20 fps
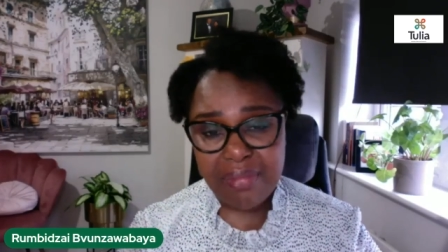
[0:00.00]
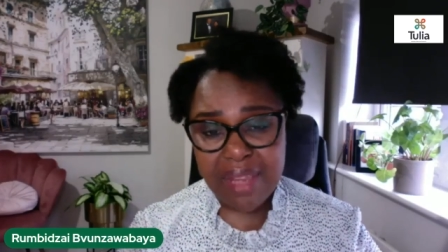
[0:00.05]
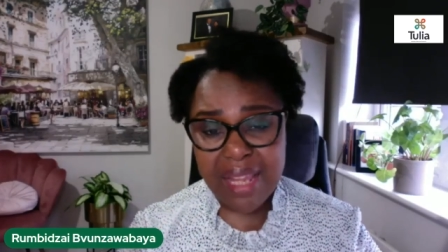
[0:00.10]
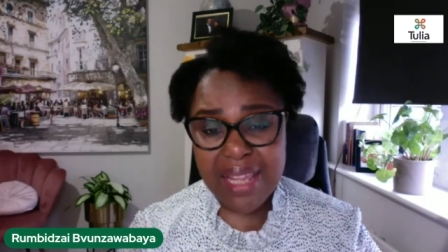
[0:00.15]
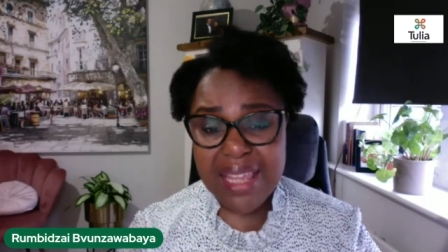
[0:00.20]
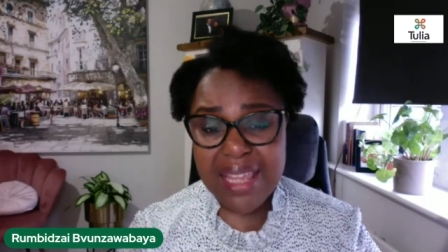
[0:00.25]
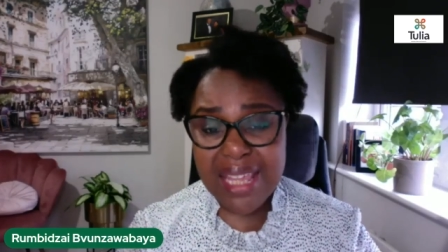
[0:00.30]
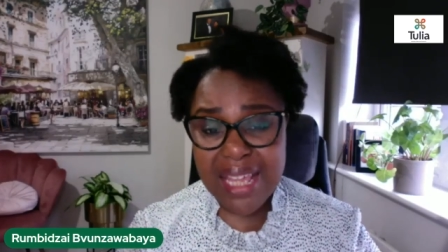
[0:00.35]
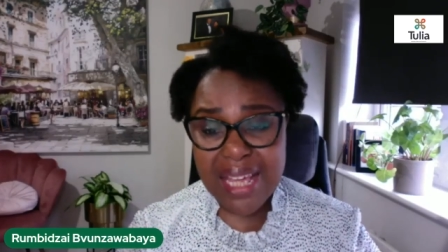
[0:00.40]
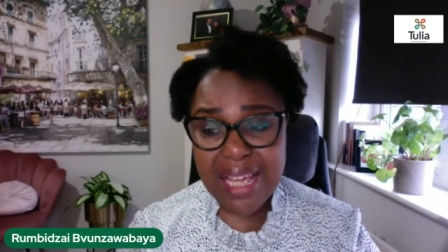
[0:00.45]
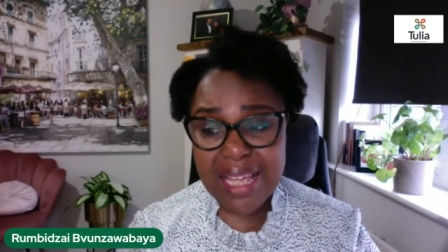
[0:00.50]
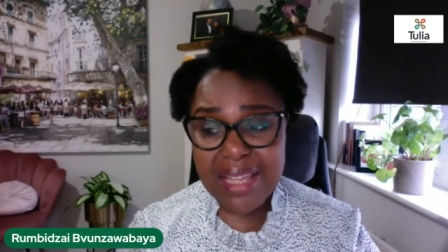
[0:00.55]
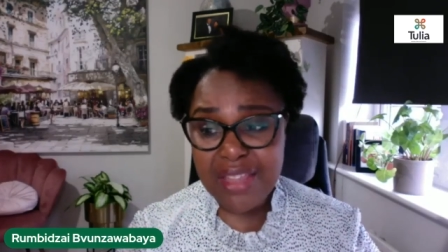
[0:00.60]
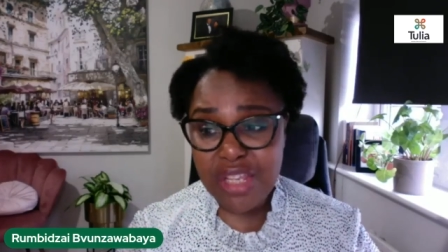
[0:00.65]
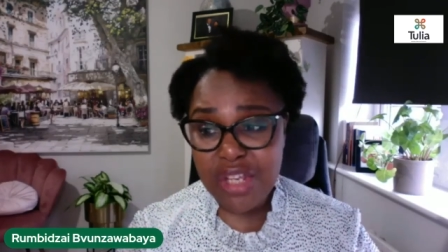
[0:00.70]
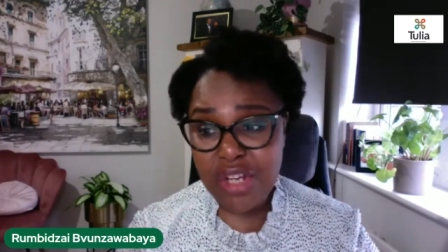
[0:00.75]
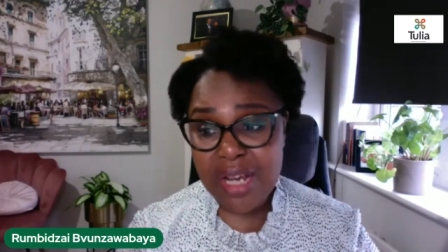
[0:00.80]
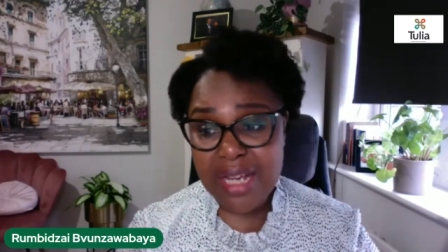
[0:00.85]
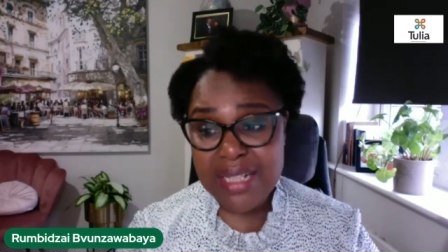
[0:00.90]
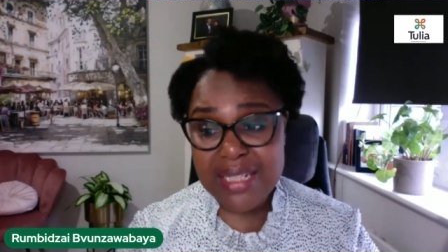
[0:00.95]
here in the
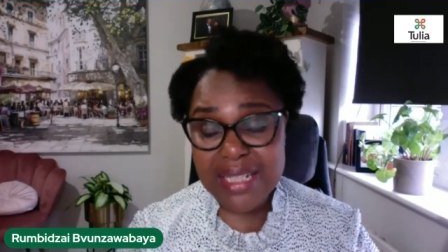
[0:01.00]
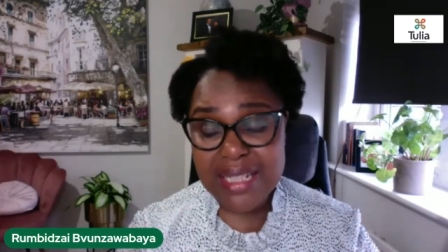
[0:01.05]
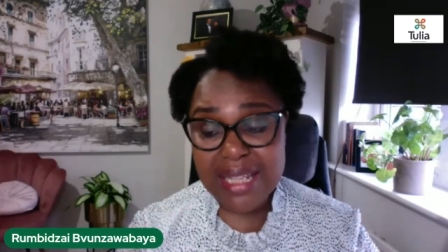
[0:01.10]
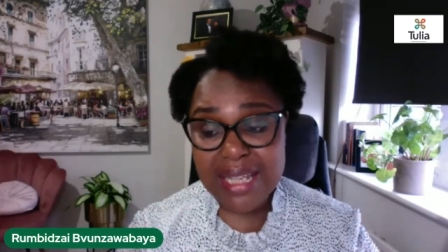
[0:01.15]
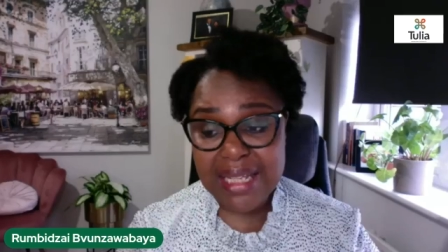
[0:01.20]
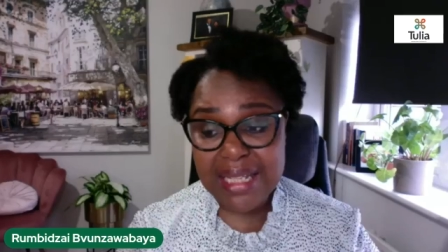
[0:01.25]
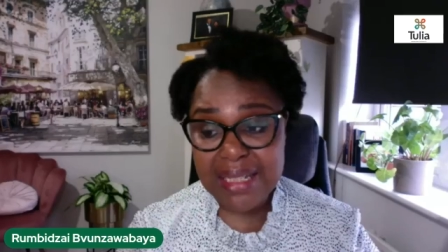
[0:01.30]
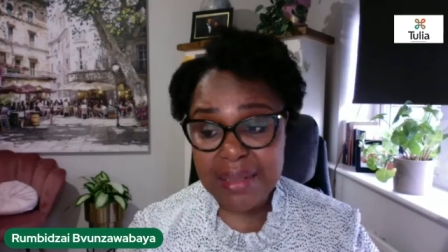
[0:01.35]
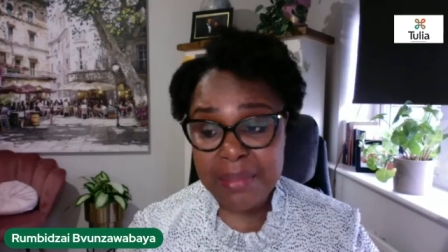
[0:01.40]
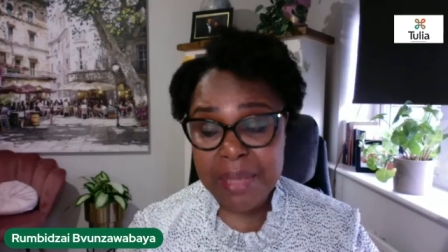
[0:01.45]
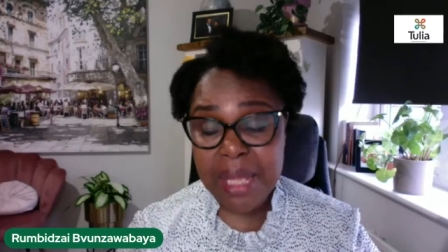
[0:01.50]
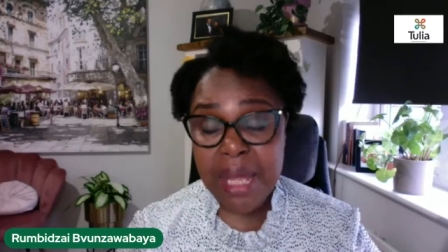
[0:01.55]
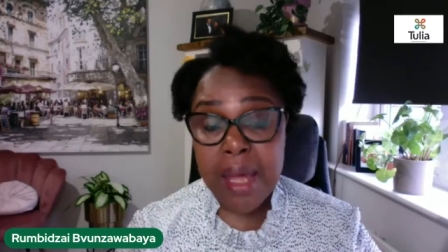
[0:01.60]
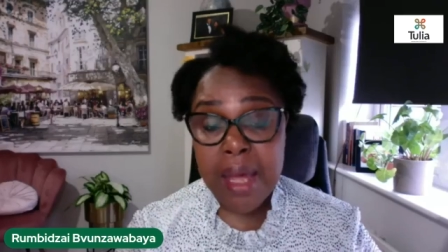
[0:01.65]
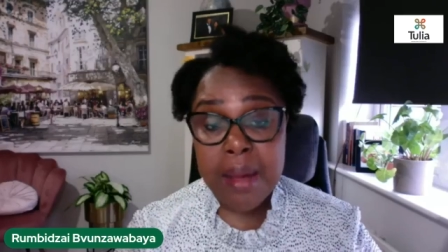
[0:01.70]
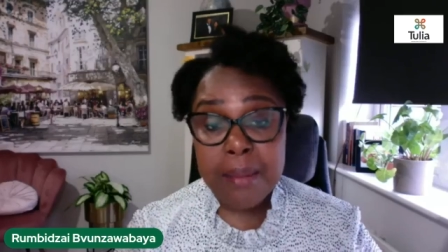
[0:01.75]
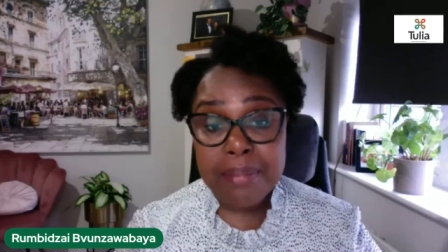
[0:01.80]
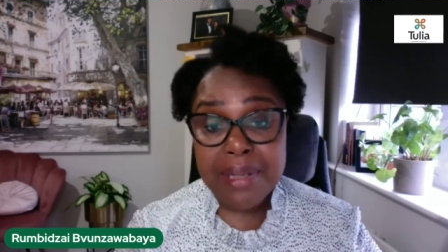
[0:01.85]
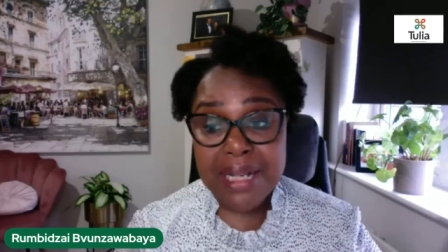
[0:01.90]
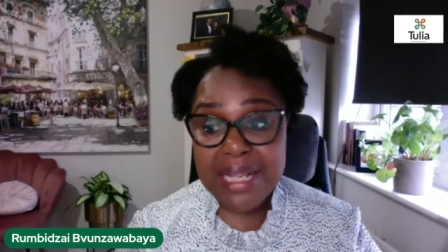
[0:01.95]
United Kingdom.
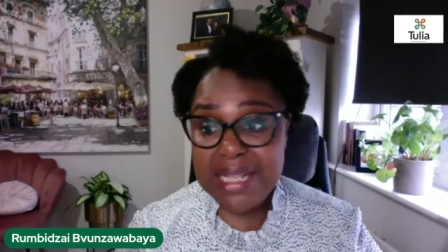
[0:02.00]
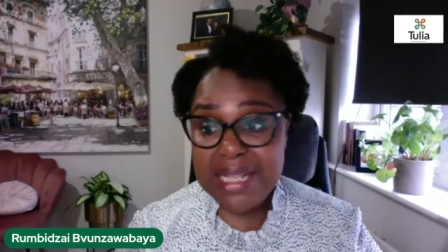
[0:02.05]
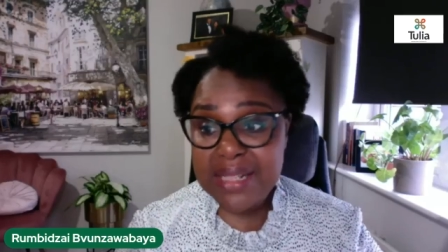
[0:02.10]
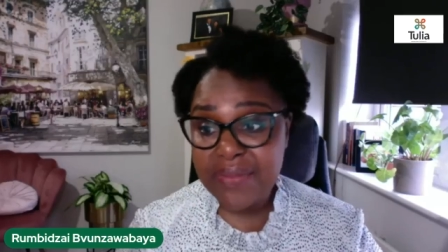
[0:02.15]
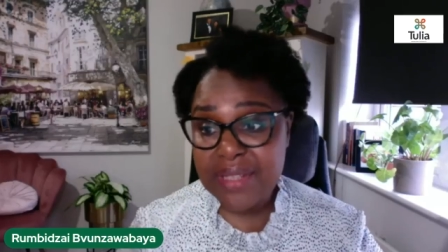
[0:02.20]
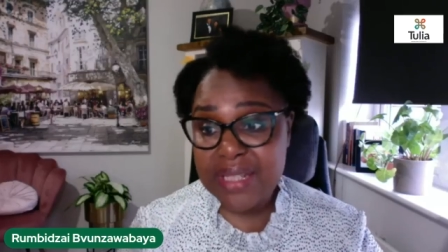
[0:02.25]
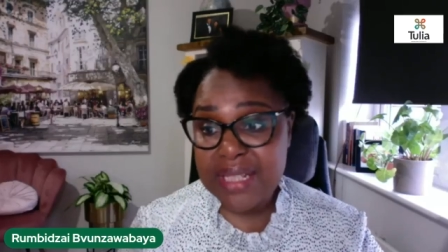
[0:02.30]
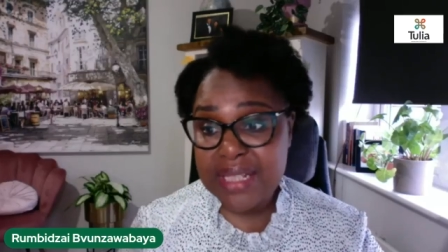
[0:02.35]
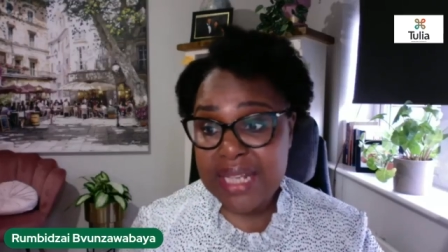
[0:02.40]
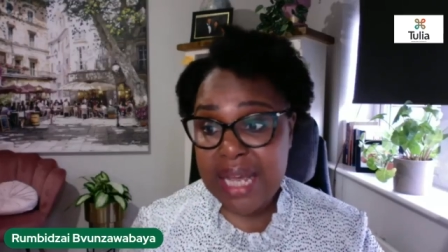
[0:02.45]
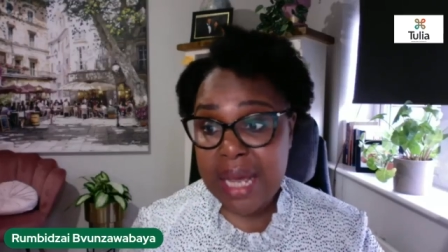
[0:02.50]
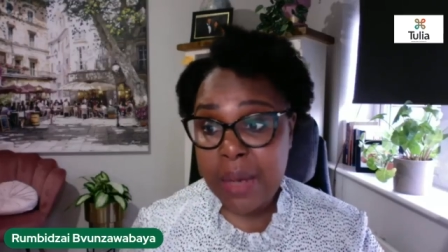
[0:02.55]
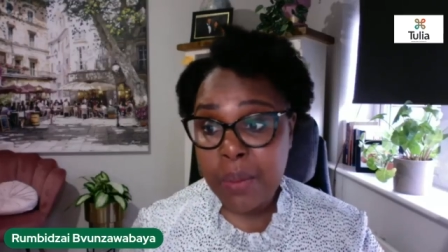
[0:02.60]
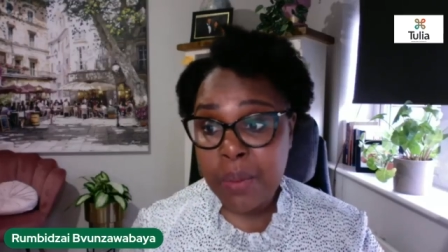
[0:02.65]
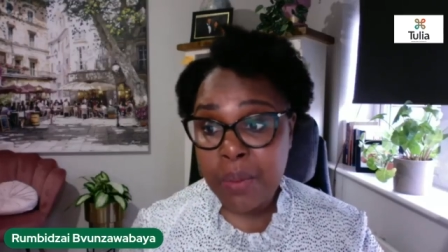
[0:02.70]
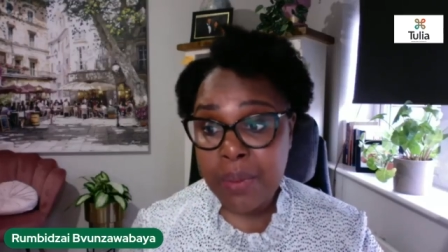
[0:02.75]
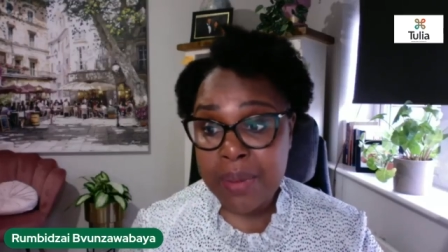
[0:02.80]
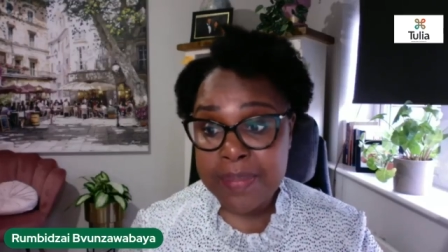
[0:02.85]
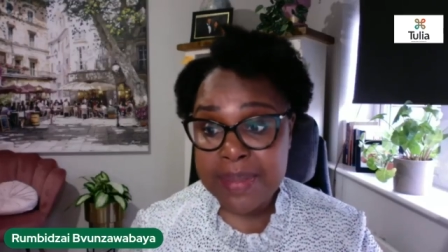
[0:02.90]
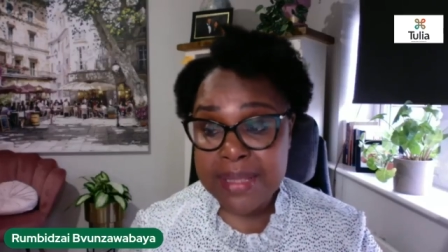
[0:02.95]
Please visit our
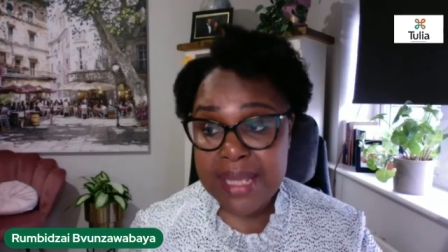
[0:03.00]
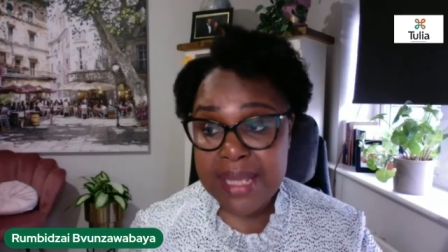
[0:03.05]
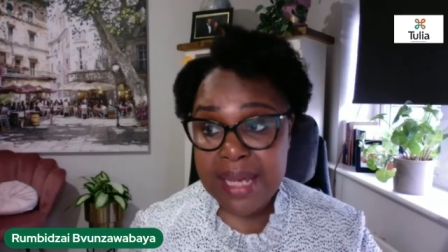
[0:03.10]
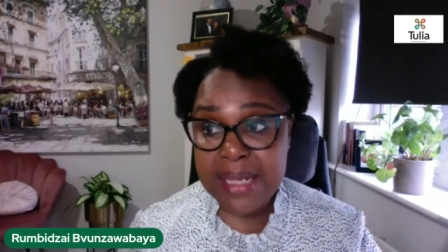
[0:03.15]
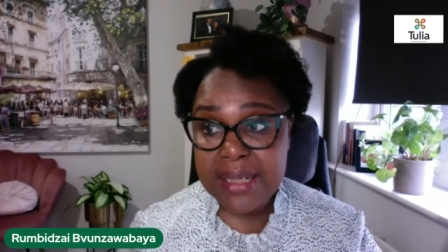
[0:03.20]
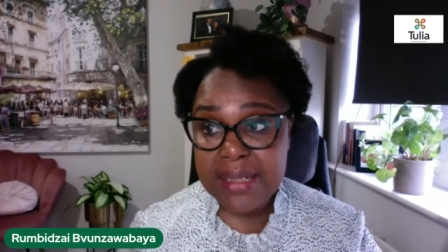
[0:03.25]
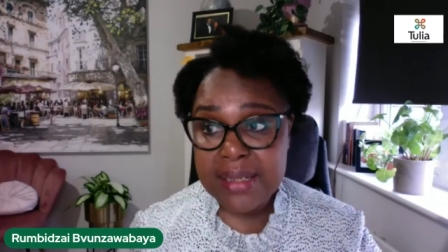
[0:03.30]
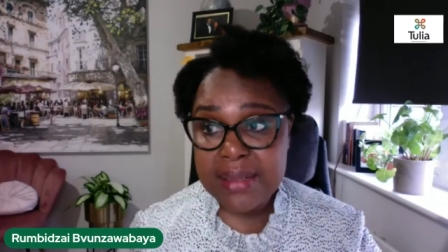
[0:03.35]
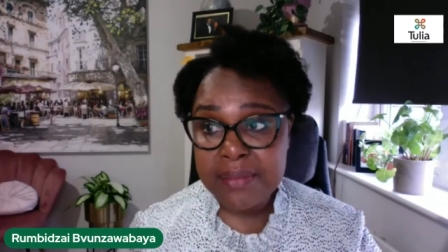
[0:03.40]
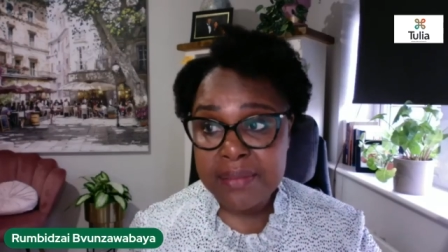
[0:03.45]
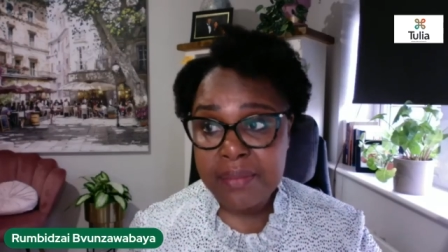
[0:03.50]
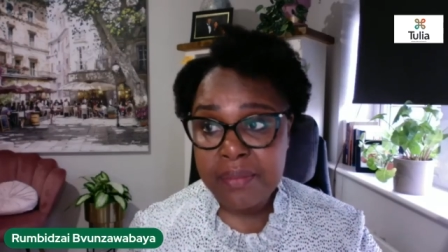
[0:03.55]
website.